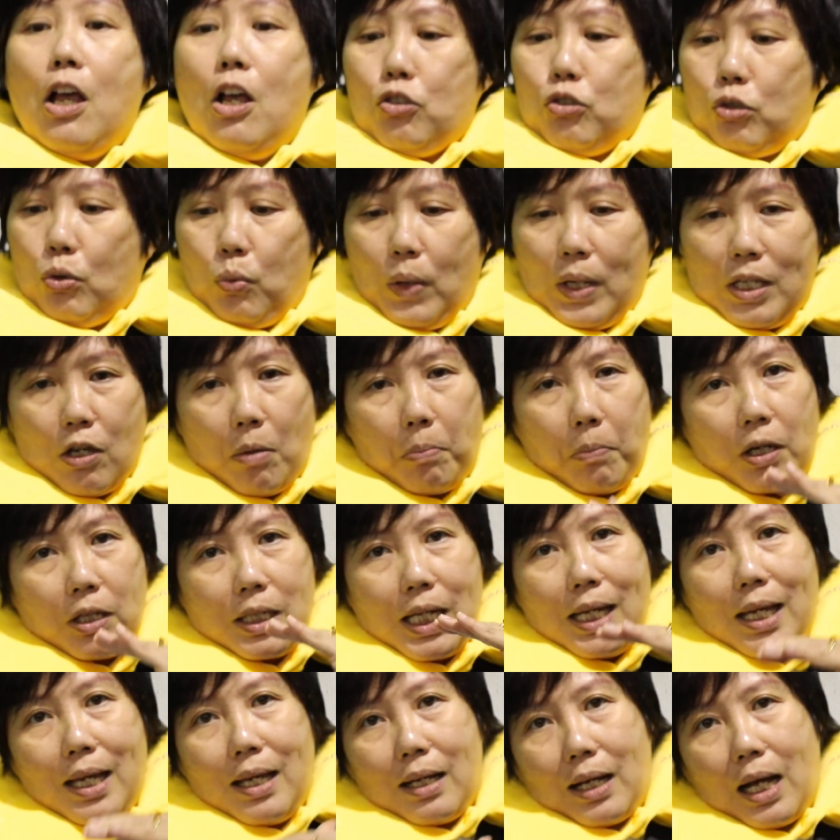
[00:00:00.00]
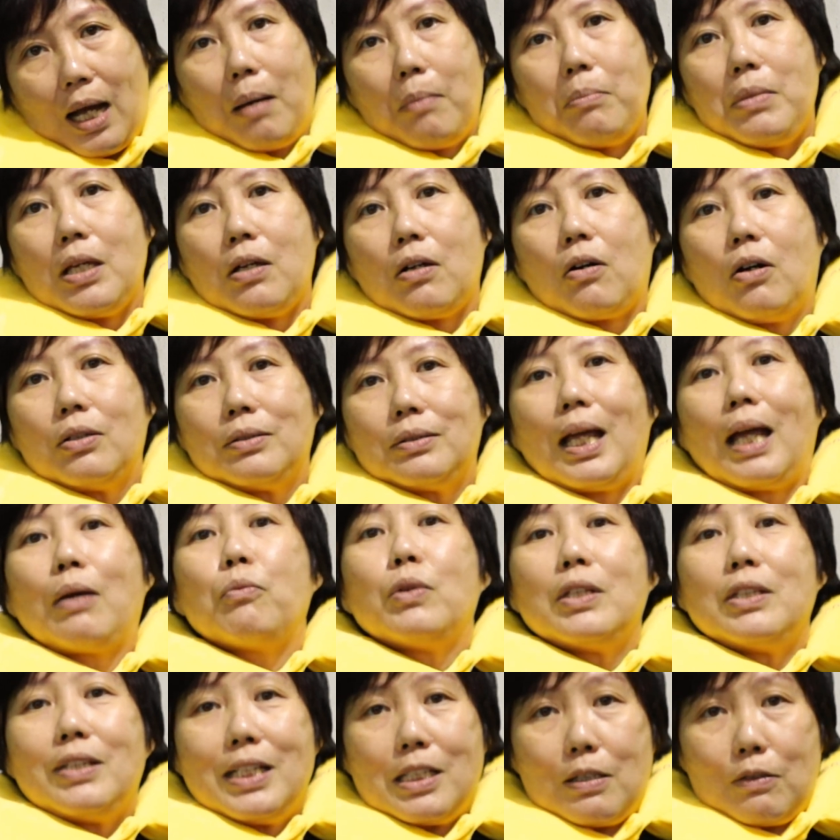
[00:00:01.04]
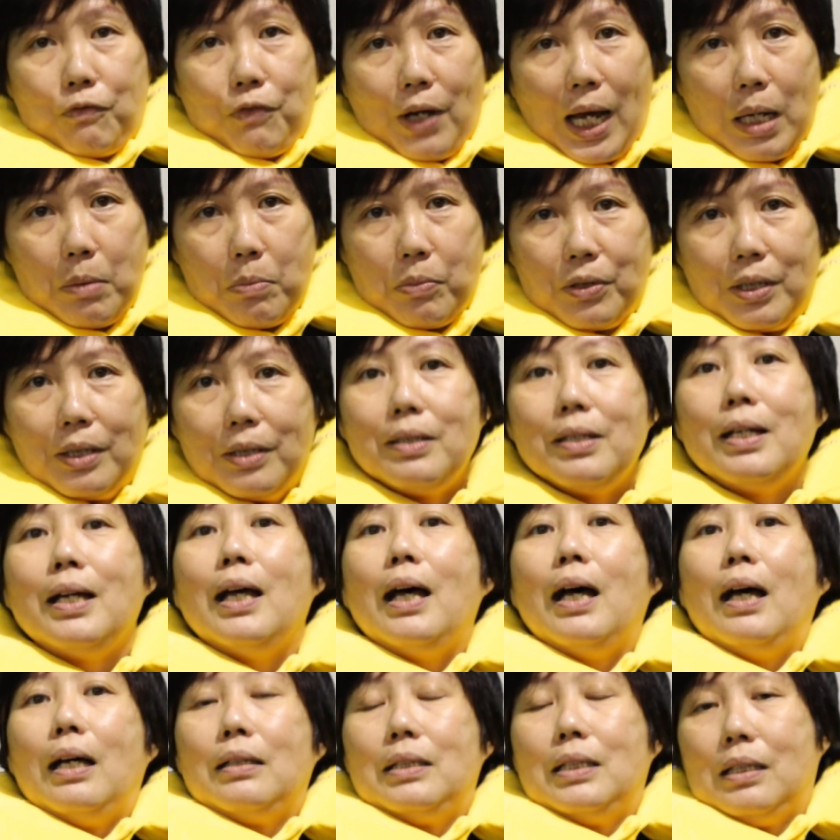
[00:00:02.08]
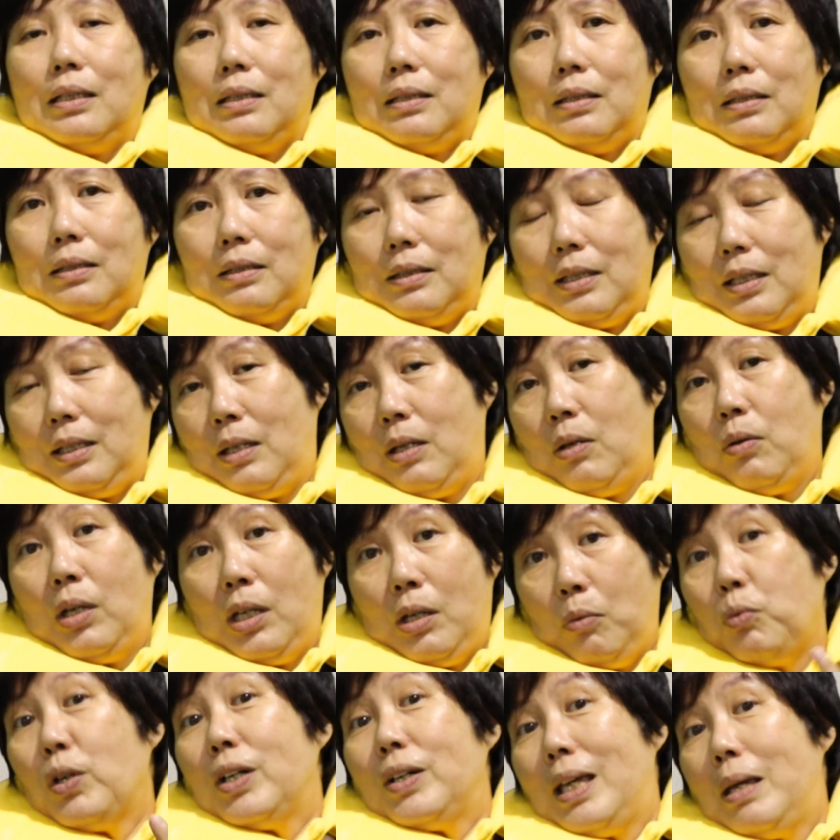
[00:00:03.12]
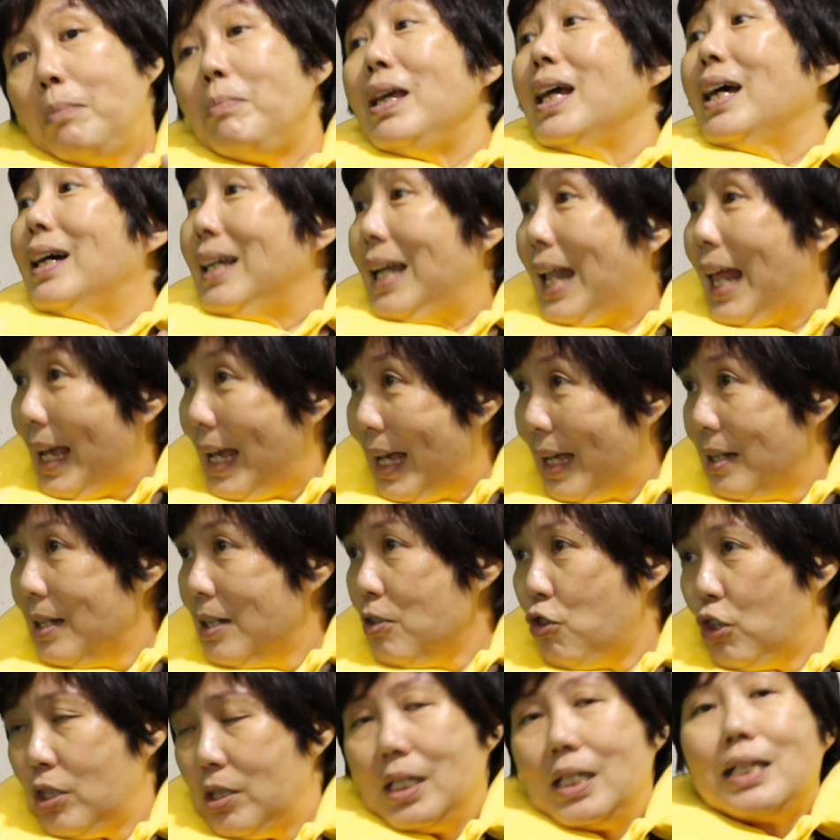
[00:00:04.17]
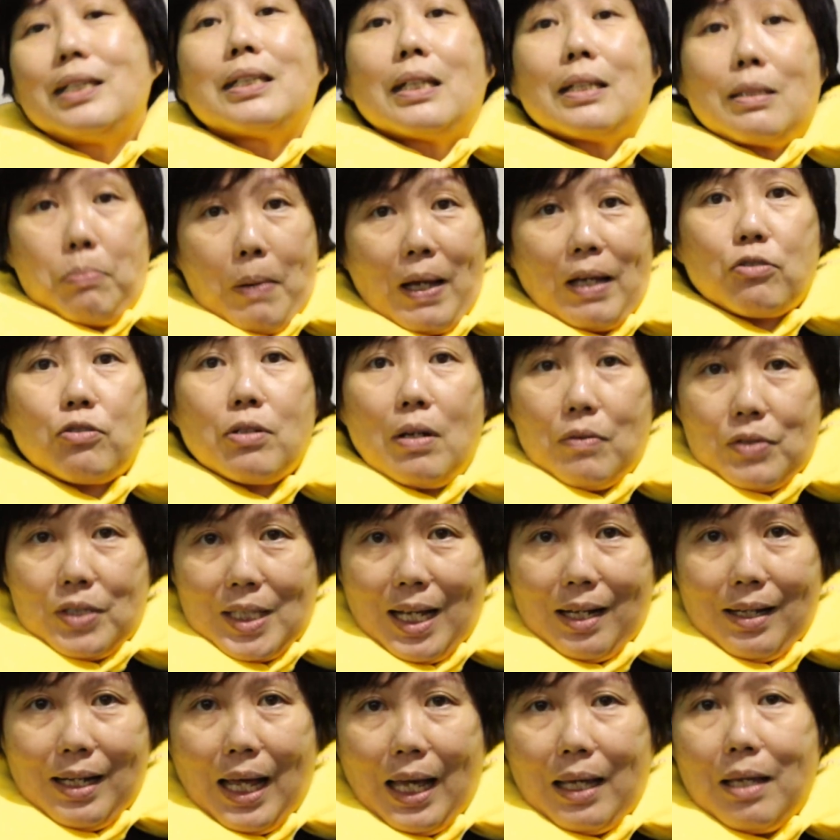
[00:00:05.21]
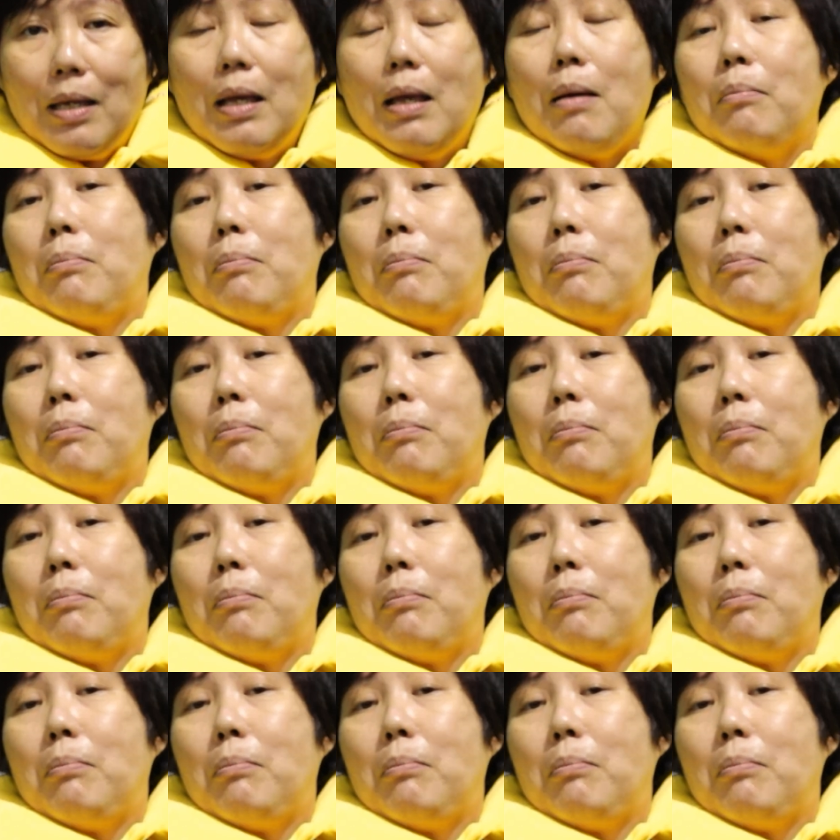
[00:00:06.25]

So when your body heat come in contact with this fiber, it will emit a light energy. It's a spectrum of sunlight.